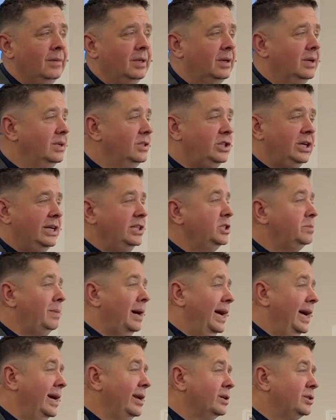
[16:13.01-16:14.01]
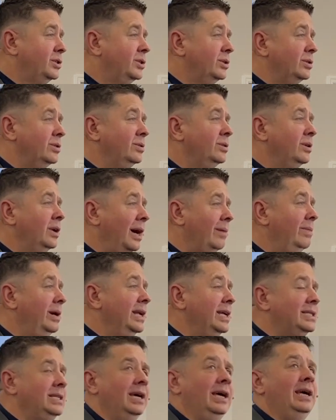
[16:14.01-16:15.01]
can change my attitude. How
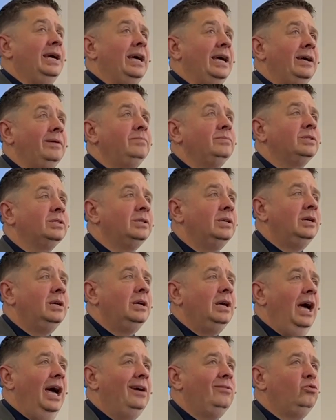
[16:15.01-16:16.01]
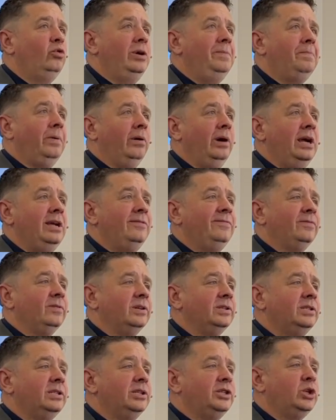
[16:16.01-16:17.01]
many times have we prayed for a
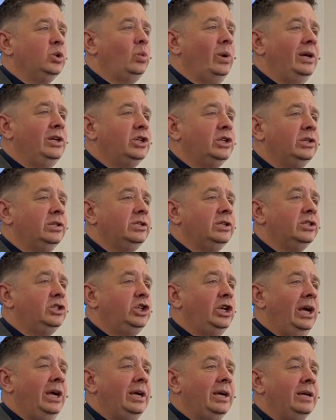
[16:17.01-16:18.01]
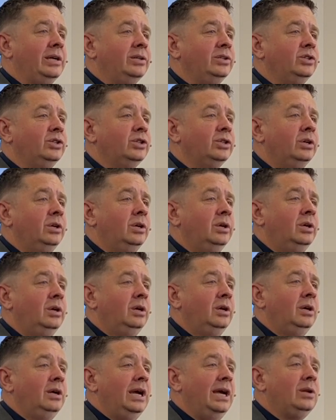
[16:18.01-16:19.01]
situation to change
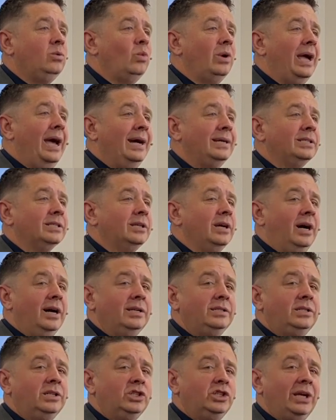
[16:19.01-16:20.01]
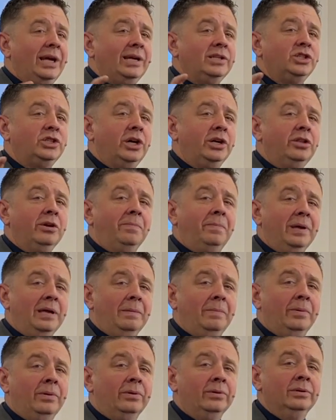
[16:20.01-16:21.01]
and we ask God to change other
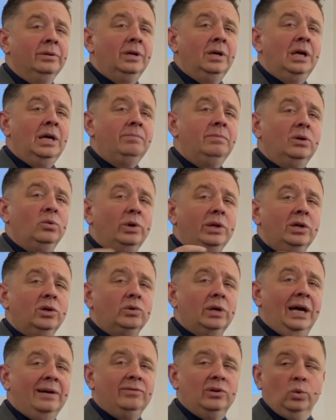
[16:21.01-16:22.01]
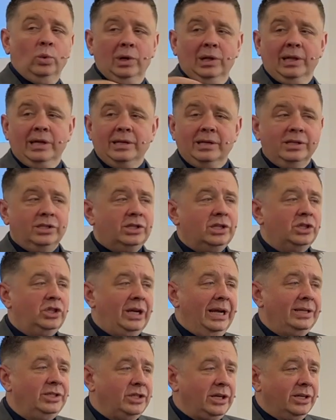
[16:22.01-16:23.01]
people, but we don't have a willingness to
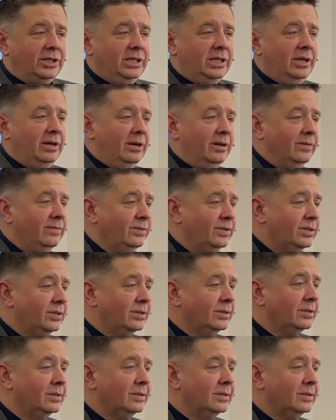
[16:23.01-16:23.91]
change ourselves.